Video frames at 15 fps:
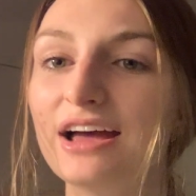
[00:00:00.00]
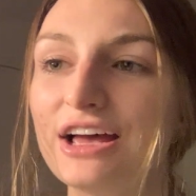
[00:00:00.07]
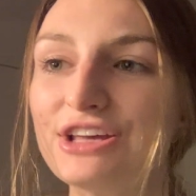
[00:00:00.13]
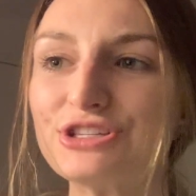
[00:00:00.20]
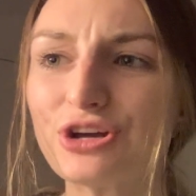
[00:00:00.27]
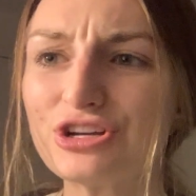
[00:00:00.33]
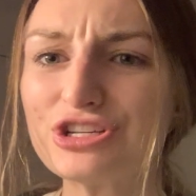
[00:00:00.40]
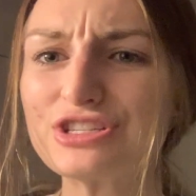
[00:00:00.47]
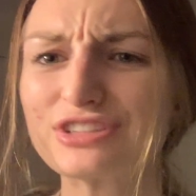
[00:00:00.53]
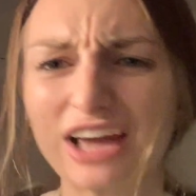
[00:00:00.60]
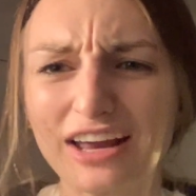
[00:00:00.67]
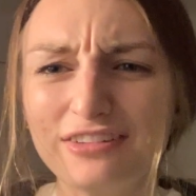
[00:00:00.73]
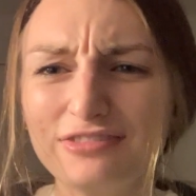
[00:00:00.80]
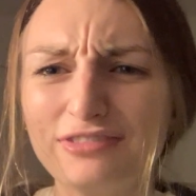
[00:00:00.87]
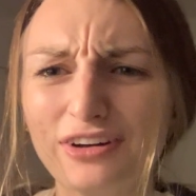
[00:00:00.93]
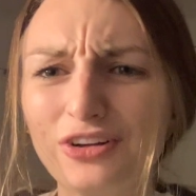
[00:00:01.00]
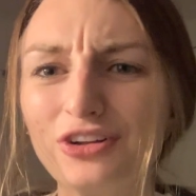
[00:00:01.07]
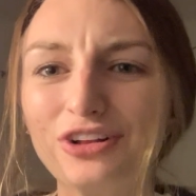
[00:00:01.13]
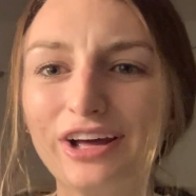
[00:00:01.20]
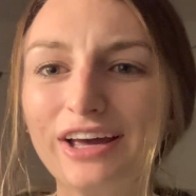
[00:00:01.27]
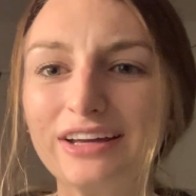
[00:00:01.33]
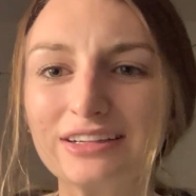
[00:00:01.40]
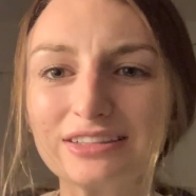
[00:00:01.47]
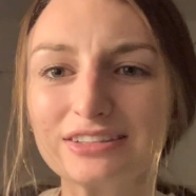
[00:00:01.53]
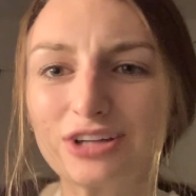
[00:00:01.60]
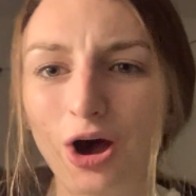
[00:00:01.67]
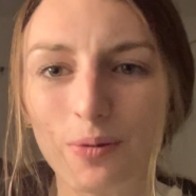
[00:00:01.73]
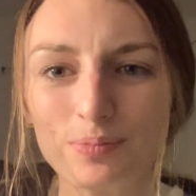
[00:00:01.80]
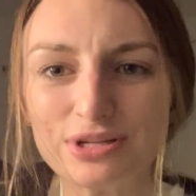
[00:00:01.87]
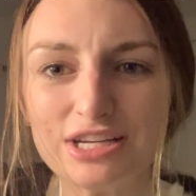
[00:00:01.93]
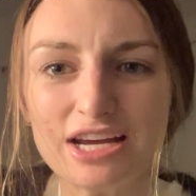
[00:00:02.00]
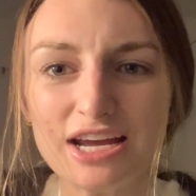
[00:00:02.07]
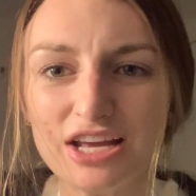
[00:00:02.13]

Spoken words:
So I just kind of felt like competent